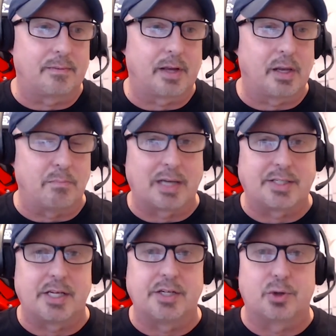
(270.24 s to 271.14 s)
hit my
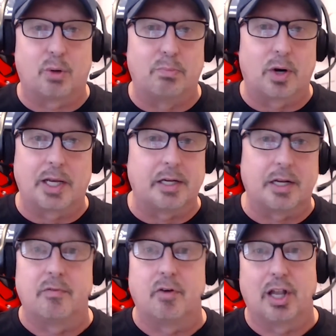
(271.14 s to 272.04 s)
10-year-old brain
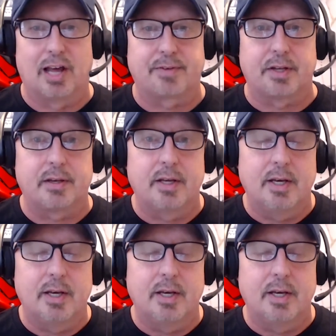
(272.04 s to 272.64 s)
and never left it.